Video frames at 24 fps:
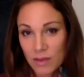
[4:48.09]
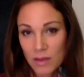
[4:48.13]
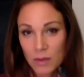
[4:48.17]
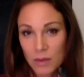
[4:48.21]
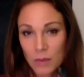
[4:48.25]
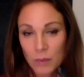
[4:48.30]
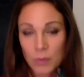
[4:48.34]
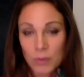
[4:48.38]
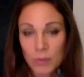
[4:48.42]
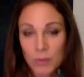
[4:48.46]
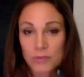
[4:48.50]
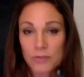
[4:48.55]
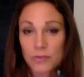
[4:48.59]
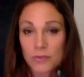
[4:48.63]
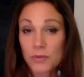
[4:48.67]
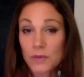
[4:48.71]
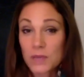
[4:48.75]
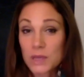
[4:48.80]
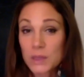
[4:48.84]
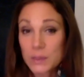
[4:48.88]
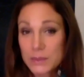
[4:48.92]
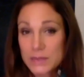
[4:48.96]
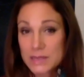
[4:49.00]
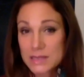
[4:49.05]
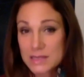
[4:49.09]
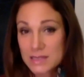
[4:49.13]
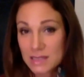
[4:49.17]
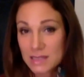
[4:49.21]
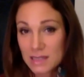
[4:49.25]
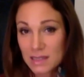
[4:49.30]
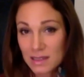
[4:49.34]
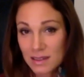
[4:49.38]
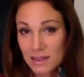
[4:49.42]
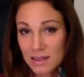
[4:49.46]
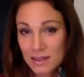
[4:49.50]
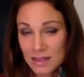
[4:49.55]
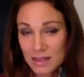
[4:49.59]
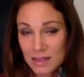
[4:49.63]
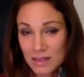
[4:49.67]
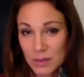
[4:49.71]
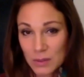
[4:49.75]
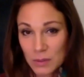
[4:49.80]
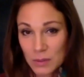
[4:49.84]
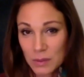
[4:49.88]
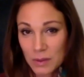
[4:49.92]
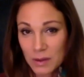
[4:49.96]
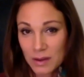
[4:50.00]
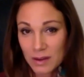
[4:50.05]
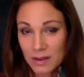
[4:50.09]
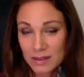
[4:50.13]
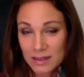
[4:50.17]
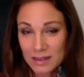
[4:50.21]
what frequency that you are